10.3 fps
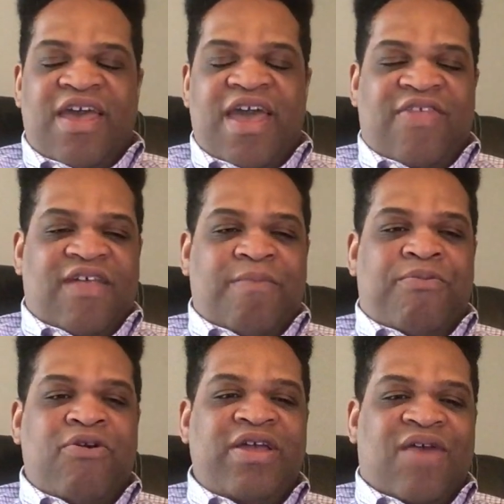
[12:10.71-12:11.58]
and then
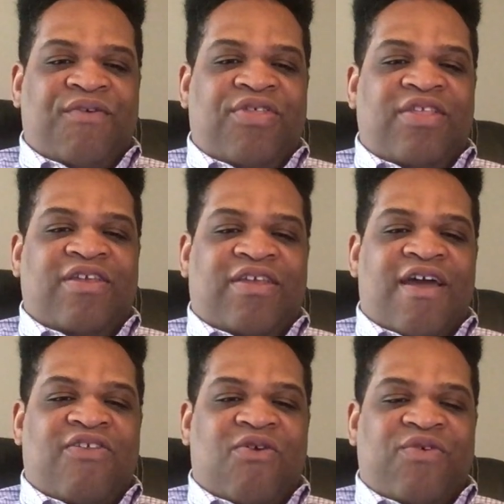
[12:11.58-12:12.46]
putting everything
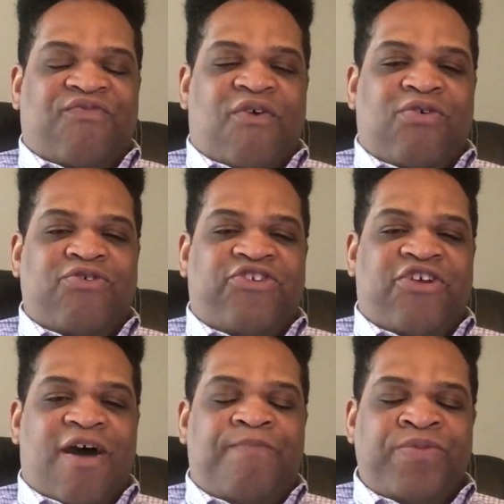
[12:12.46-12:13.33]
together with
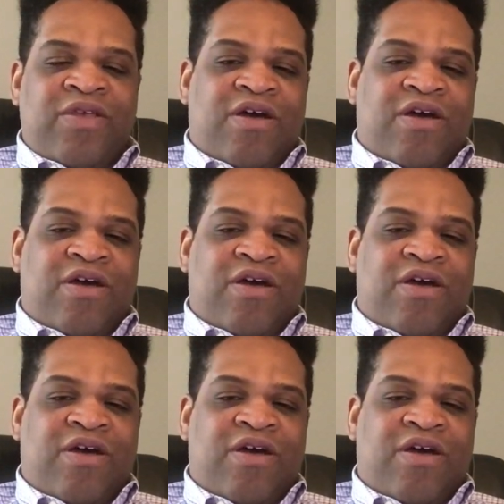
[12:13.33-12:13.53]
Photoshop,